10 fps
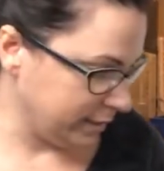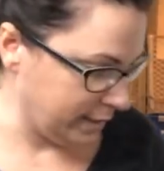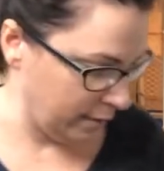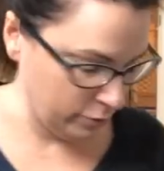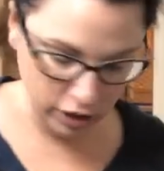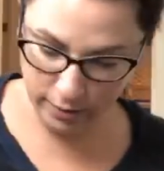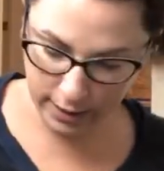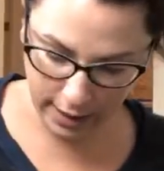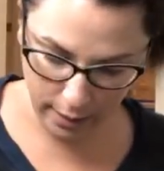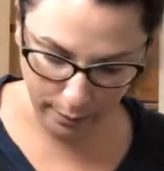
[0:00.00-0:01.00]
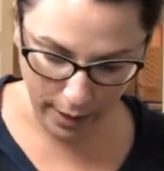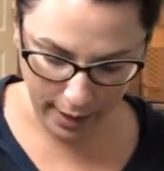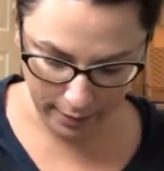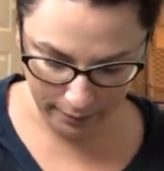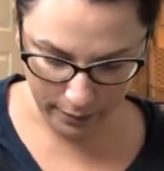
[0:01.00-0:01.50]
damn jeans I keep
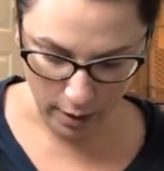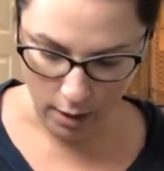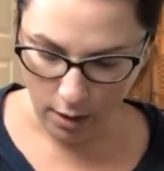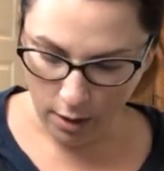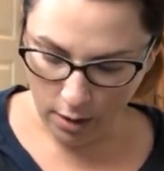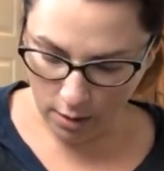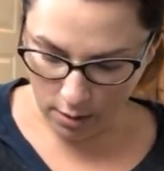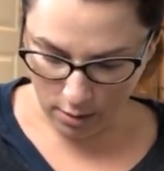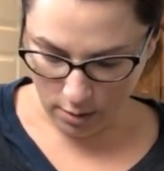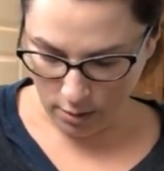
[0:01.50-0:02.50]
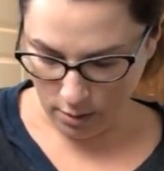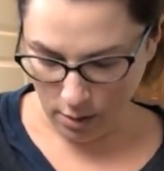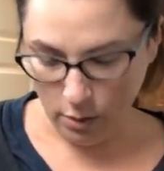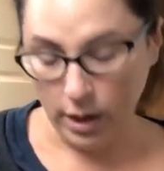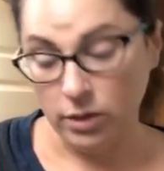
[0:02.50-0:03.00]
buying.
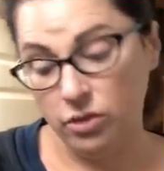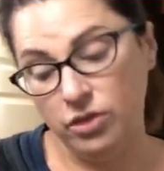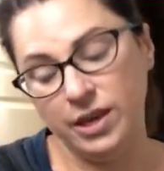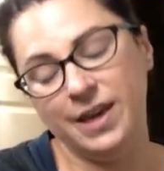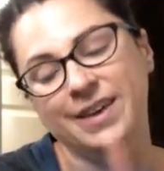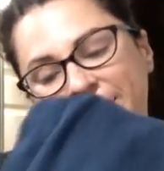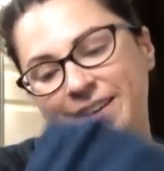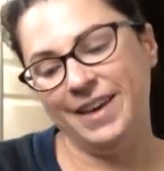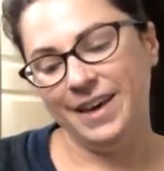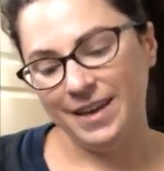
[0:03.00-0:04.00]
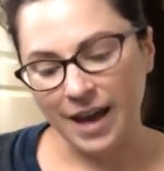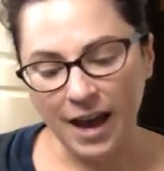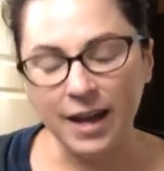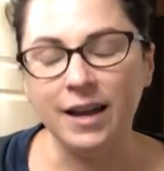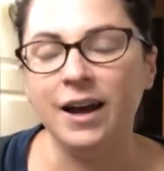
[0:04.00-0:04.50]
Okay,
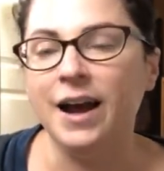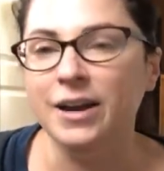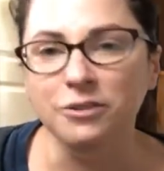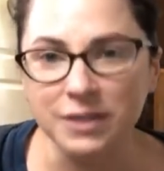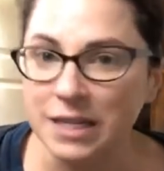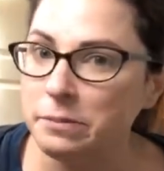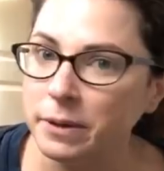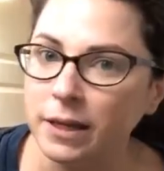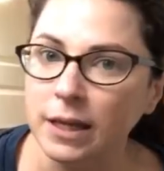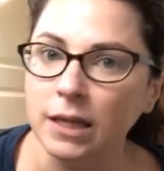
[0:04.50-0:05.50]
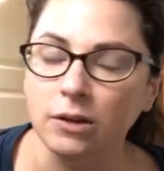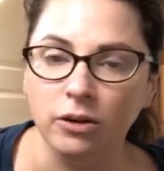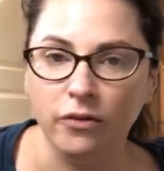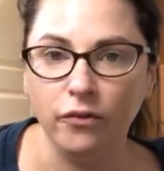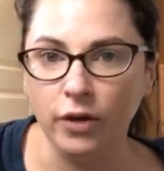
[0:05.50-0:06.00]
I don't typically
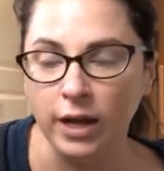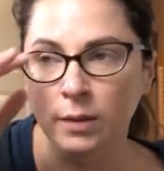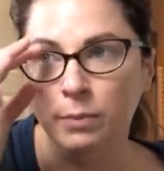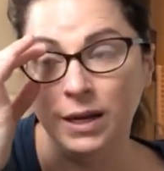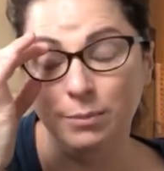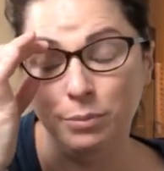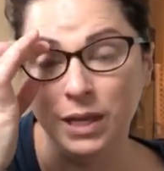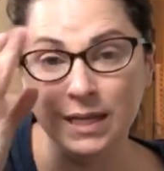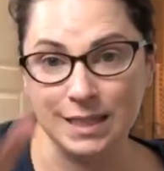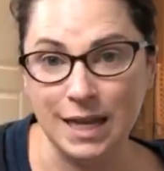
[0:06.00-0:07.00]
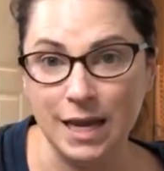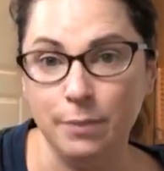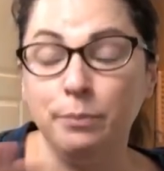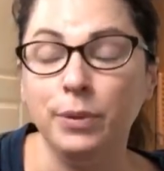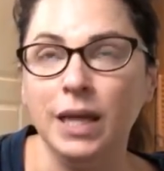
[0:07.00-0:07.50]
look in plus
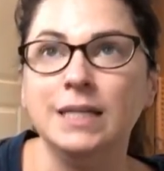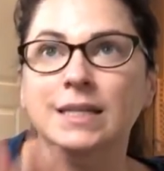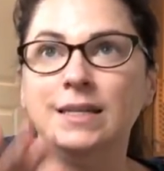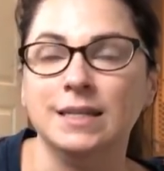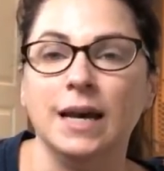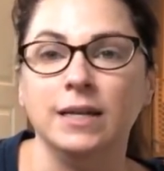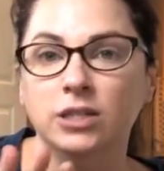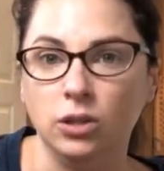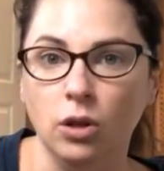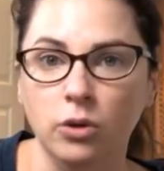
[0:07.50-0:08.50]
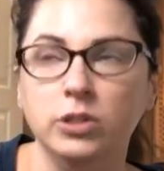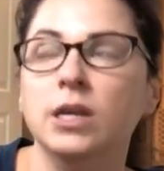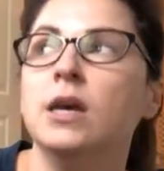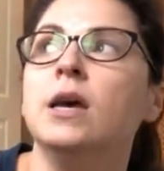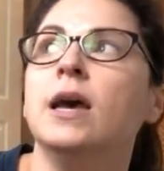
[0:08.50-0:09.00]
size clothes.
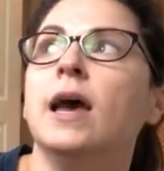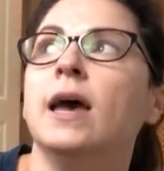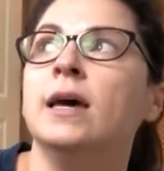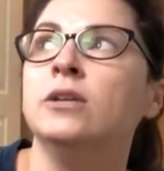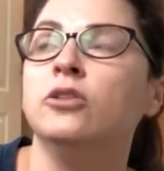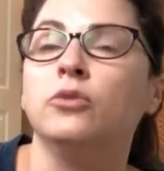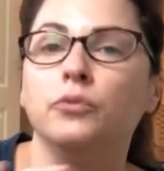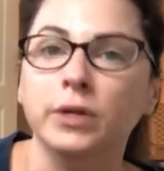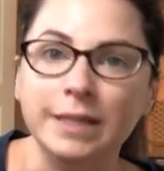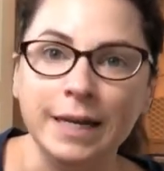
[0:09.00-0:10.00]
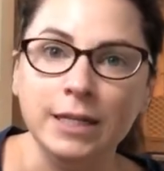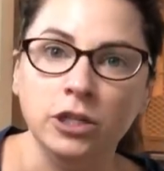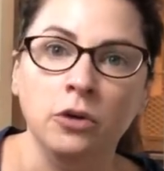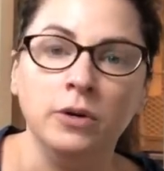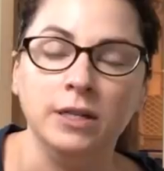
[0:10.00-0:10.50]
And the reason I
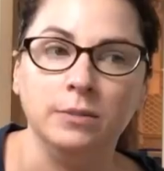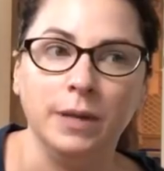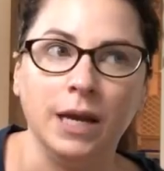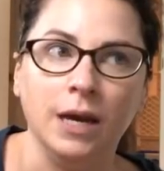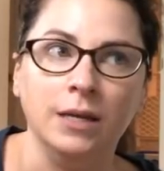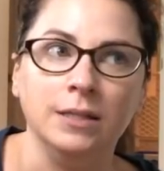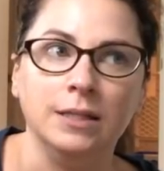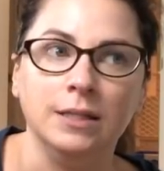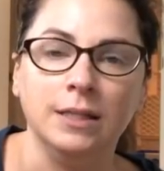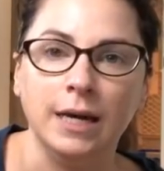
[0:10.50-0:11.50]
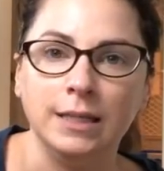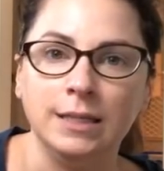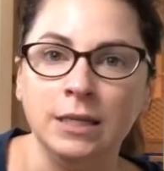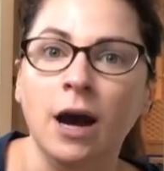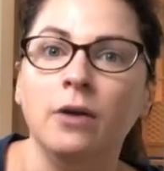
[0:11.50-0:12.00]
don't is because that's
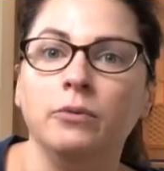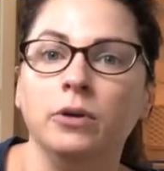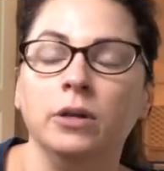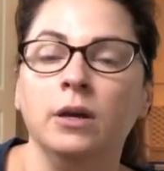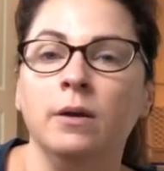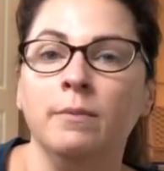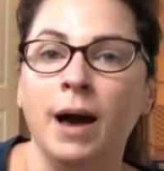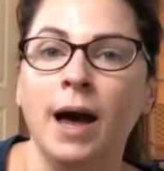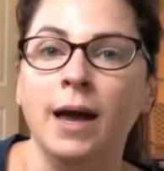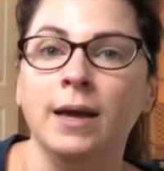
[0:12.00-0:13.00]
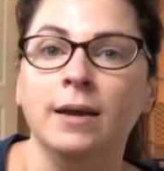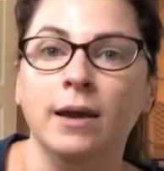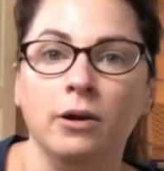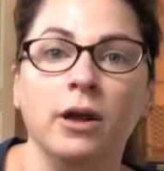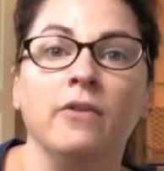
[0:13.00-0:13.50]
not really my
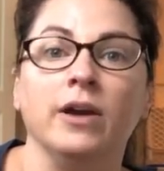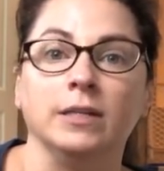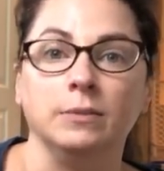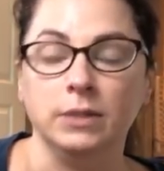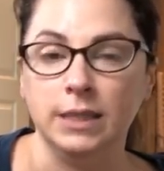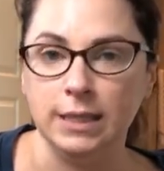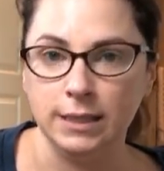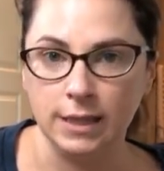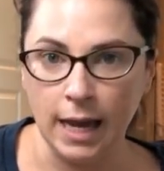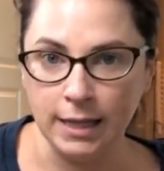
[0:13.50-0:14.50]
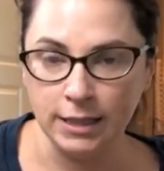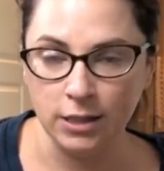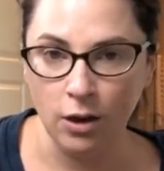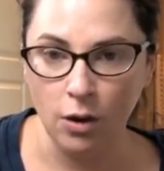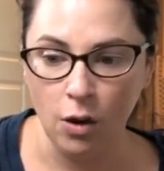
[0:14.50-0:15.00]
area of expertise. And
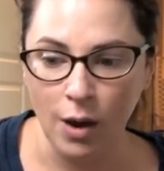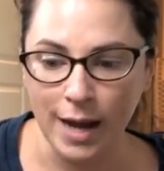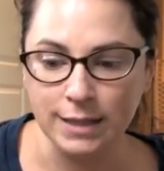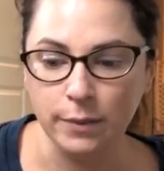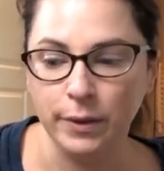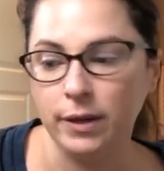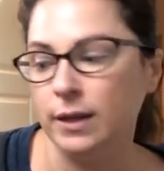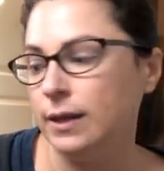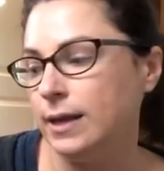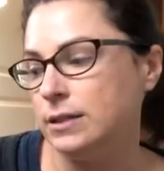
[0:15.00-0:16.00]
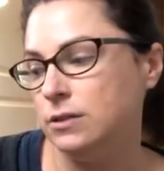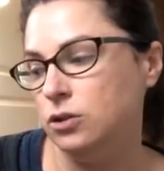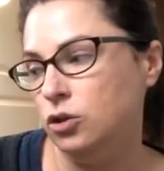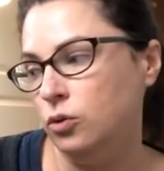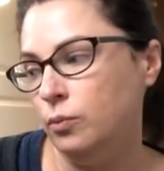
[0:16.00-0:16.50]
so I typically like
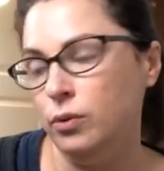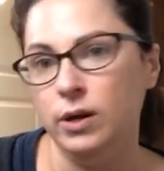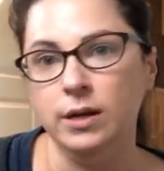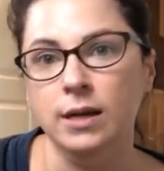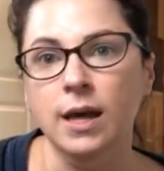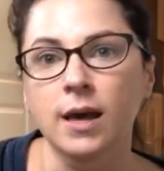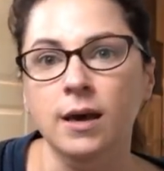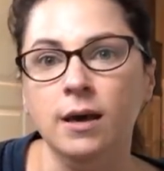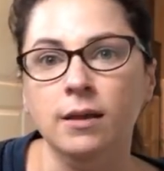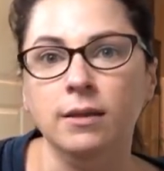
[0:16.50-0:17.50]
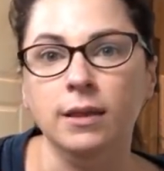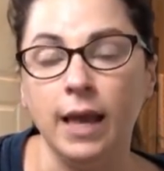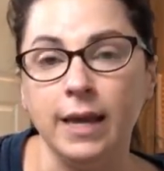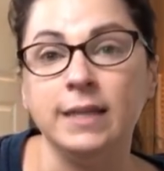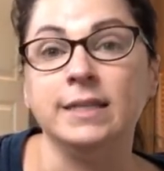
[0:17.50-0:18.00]
to put
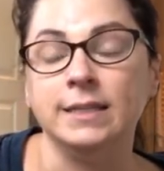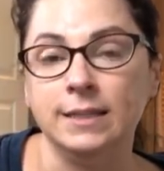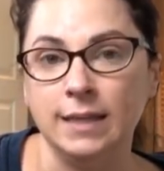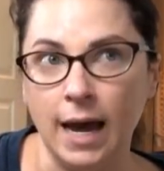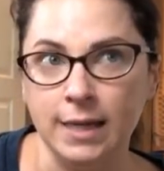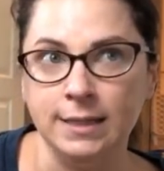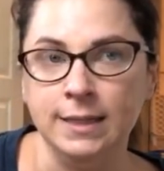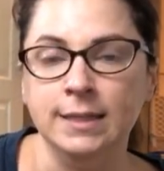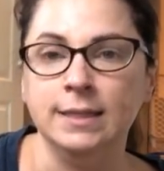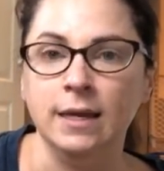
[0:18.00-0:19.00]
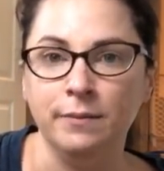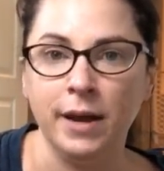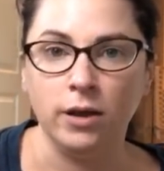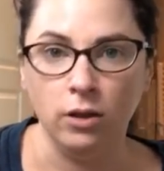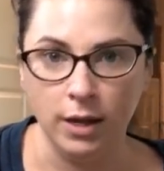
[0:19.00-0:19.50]
like sizes in my
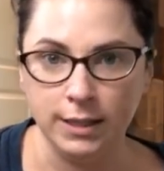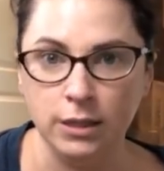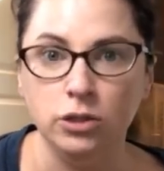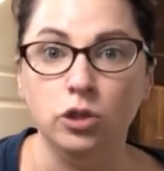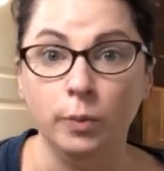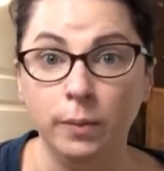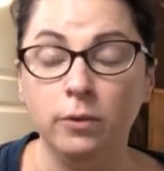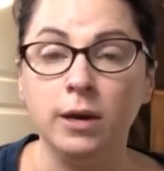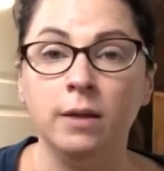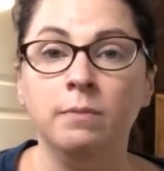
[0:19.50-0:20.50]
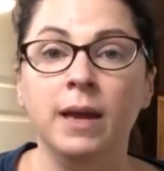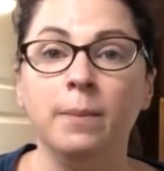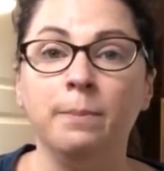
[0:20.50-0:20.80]
closet so people can make